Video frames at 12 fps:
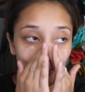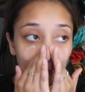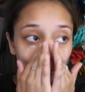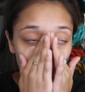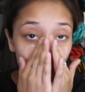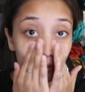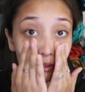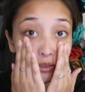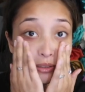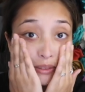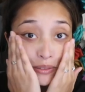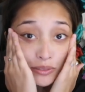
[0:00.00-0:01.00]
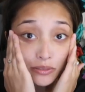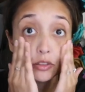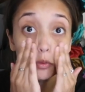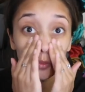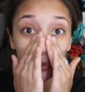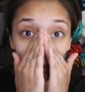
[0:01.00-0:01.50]
looks
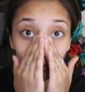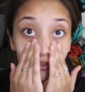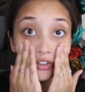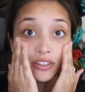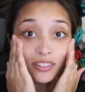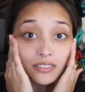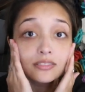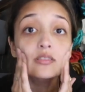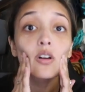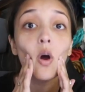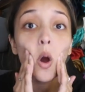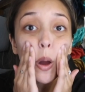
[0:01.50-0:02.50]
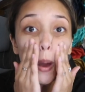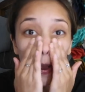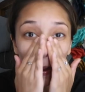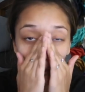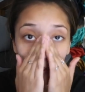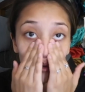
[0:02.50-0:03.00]
smooth
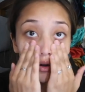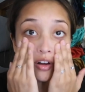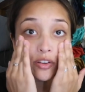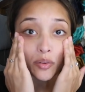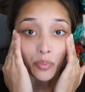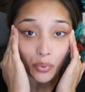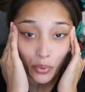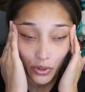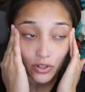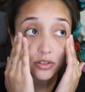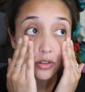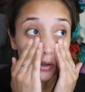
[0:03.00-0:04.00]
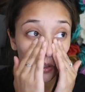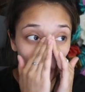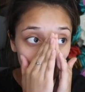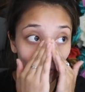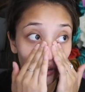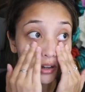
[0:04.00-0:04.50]
and all the pores are
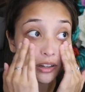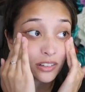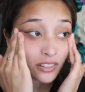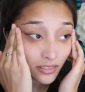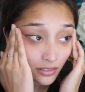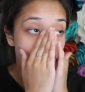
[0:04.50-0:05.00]
gone.